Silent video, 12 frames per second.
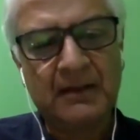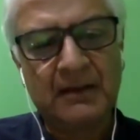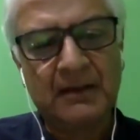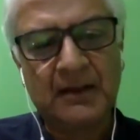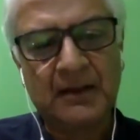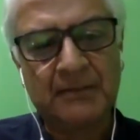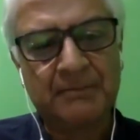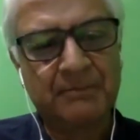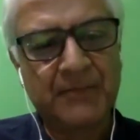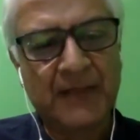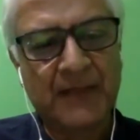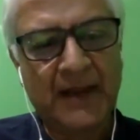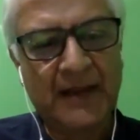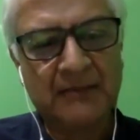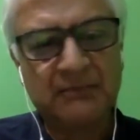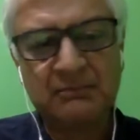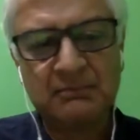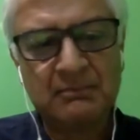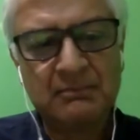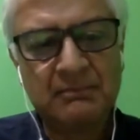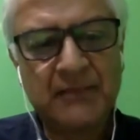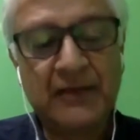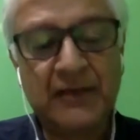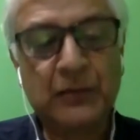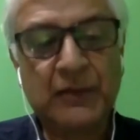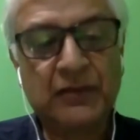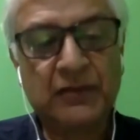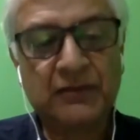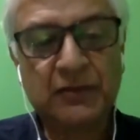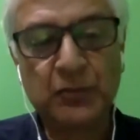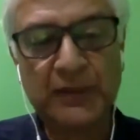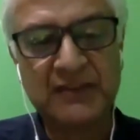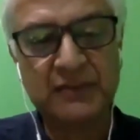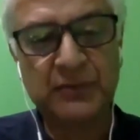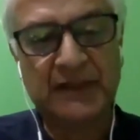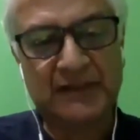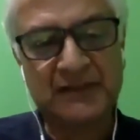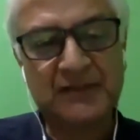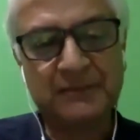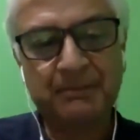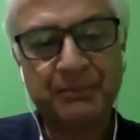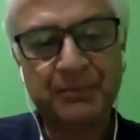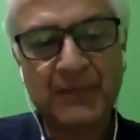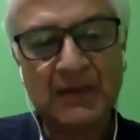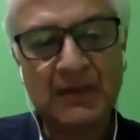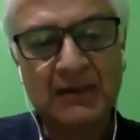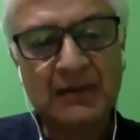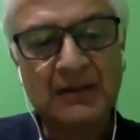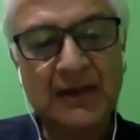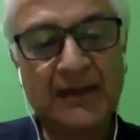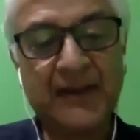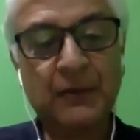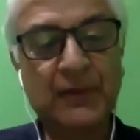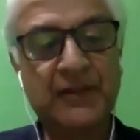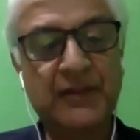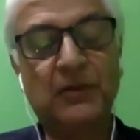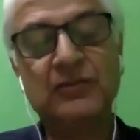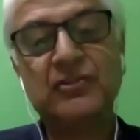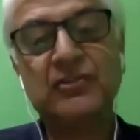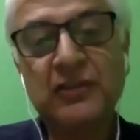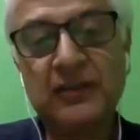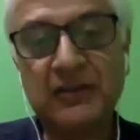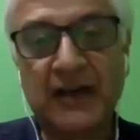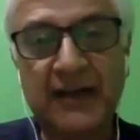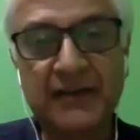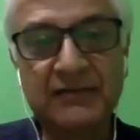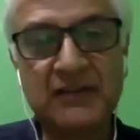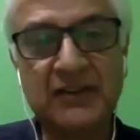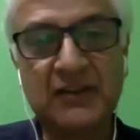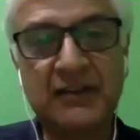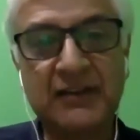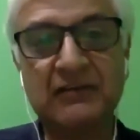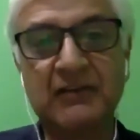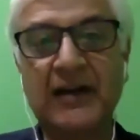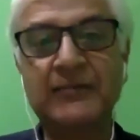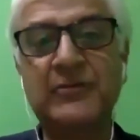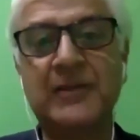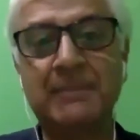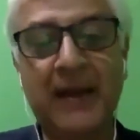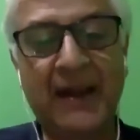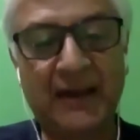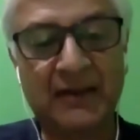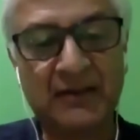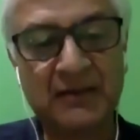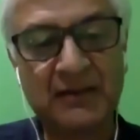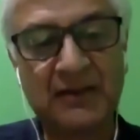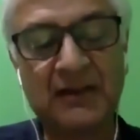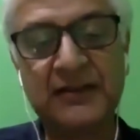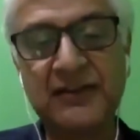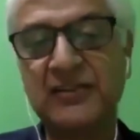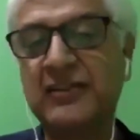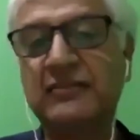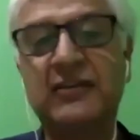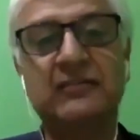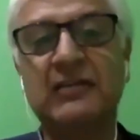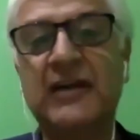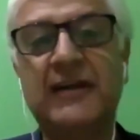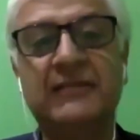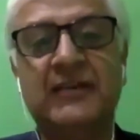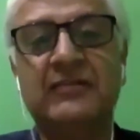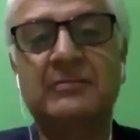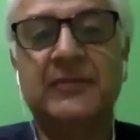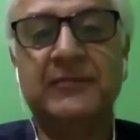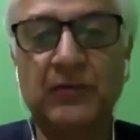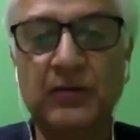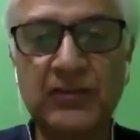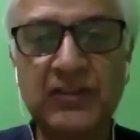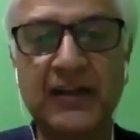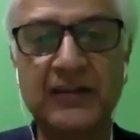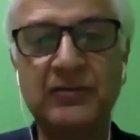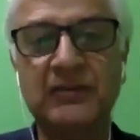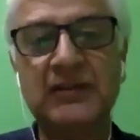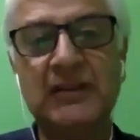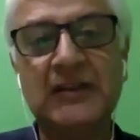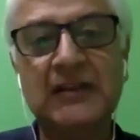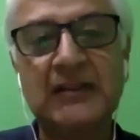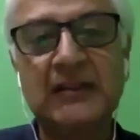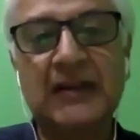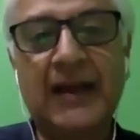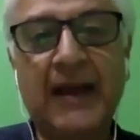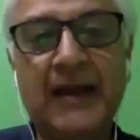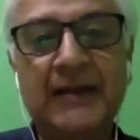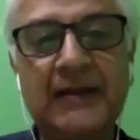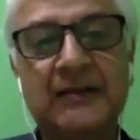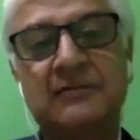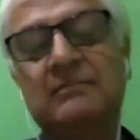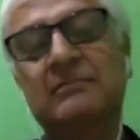And it went on for weeks and weeks. And then when the monsoon arrived, it arrived with a bang. This year it arrived even before schedule, and it